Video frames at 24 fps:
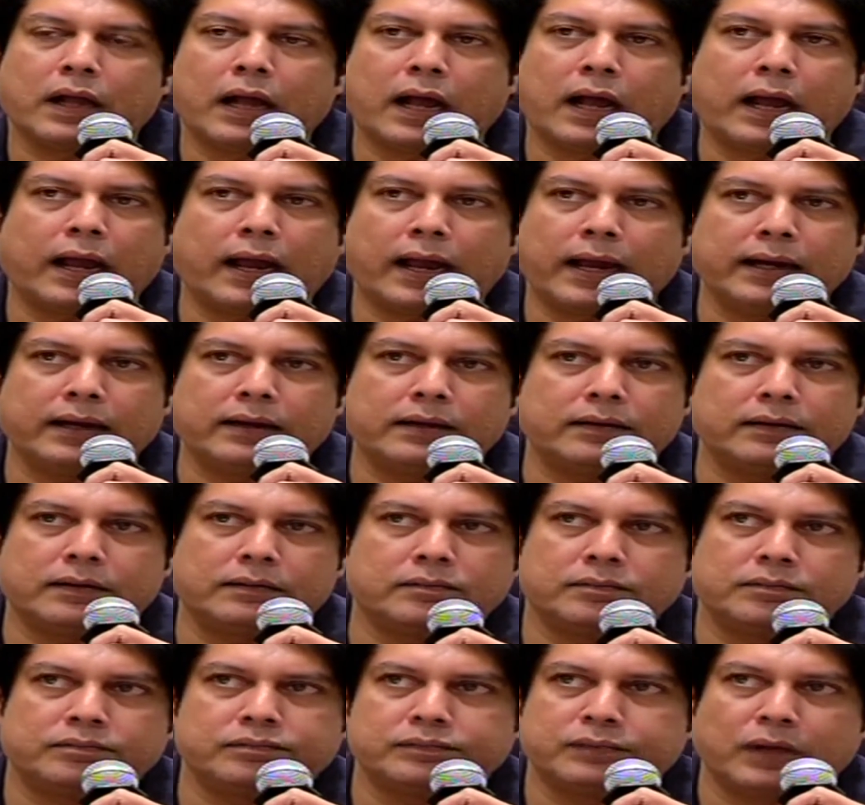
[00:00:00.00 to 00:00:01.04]
I
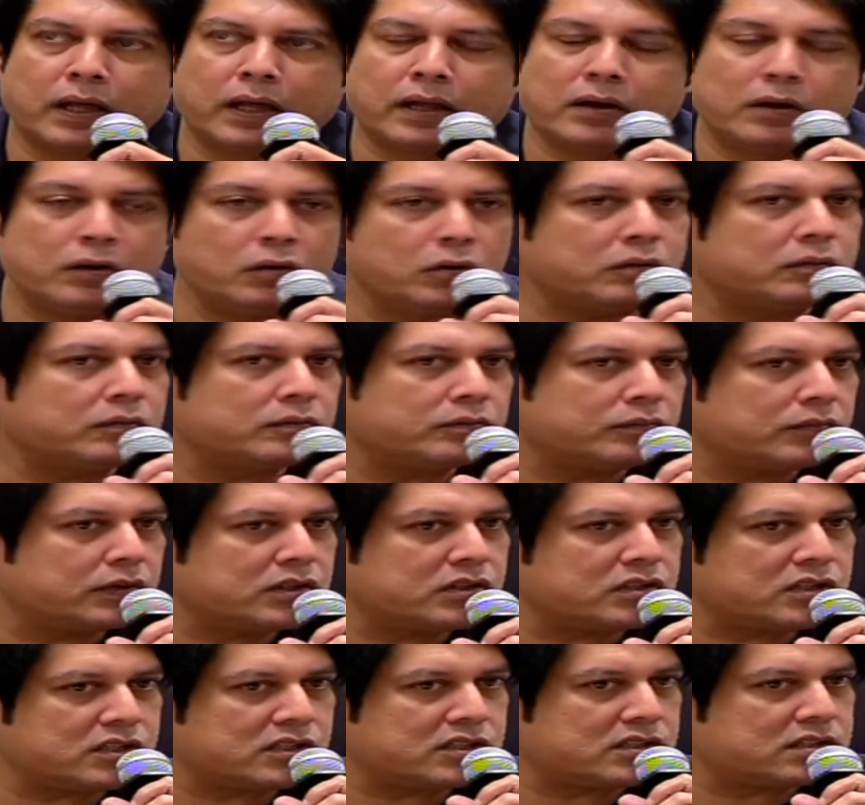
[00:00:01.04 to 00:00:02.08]
don't know.
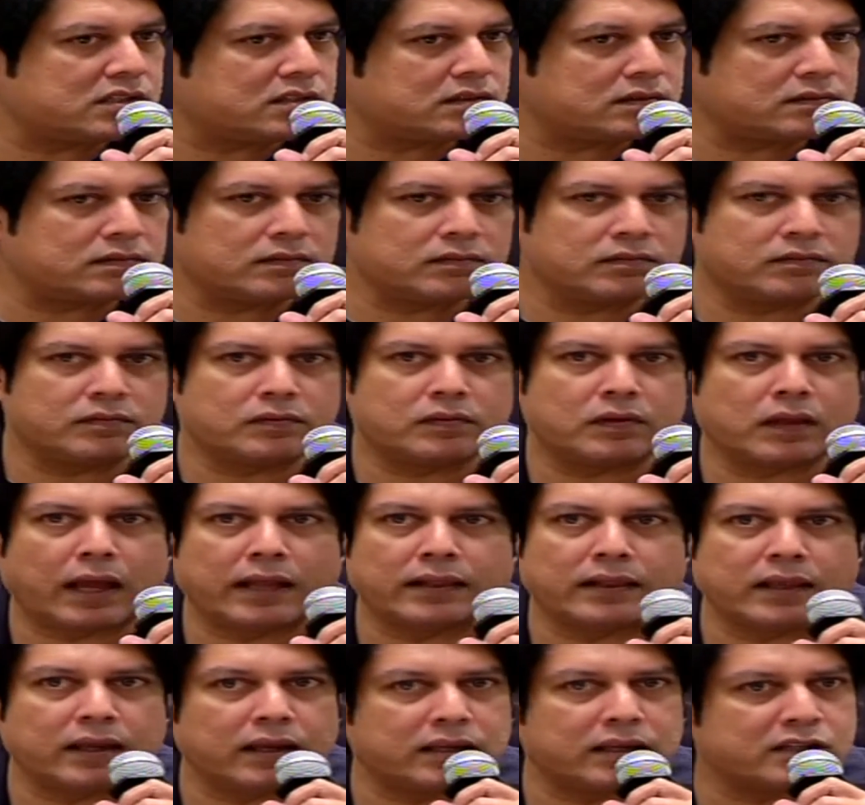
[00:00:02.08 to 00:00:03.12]
It's just,
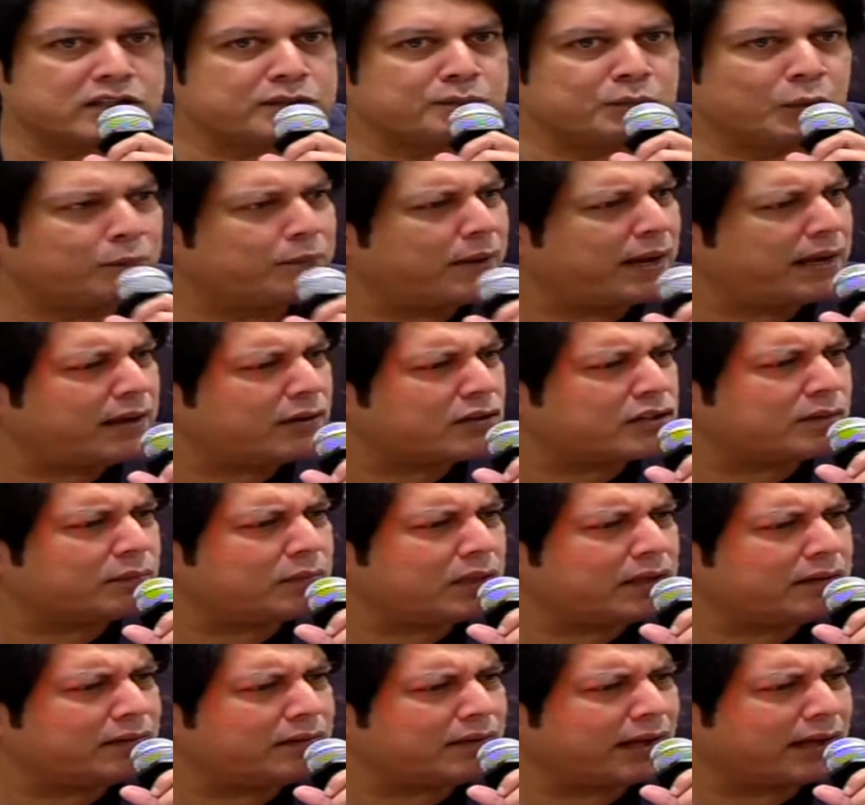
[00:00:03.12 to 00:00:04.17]
I think it's Mumbai or
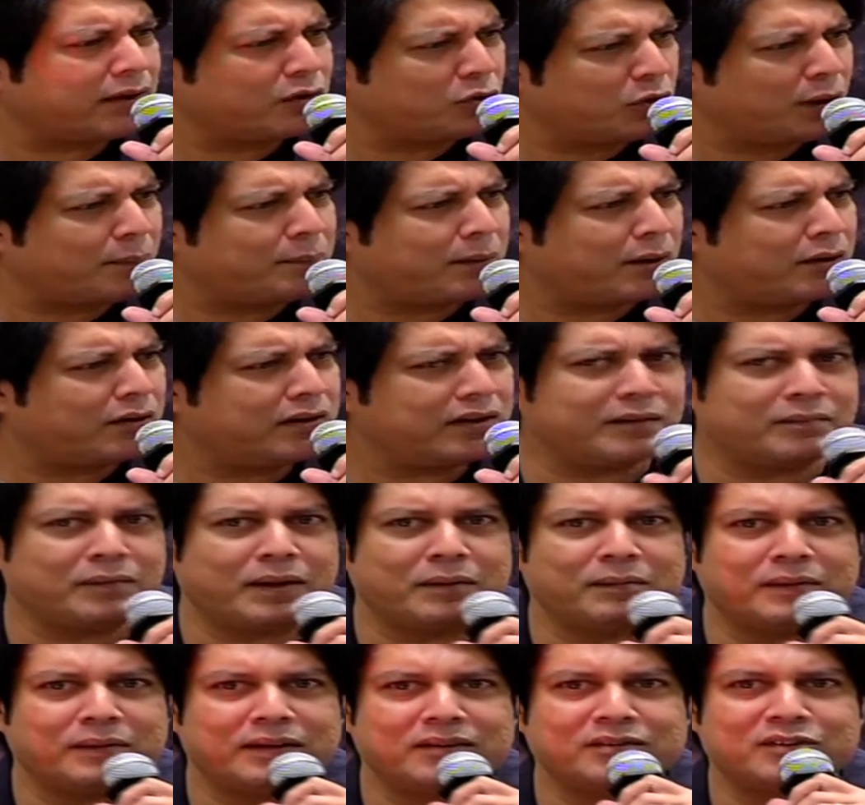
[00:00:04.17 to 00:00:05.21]
something. I grew up out here.
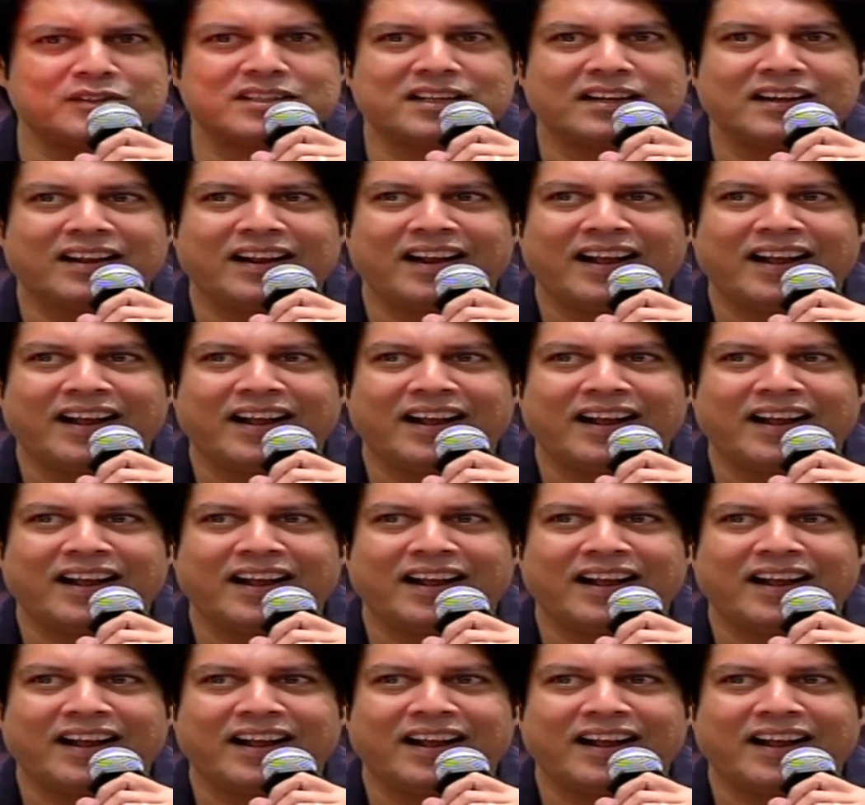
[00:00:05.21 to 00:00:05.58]
Maybe it was.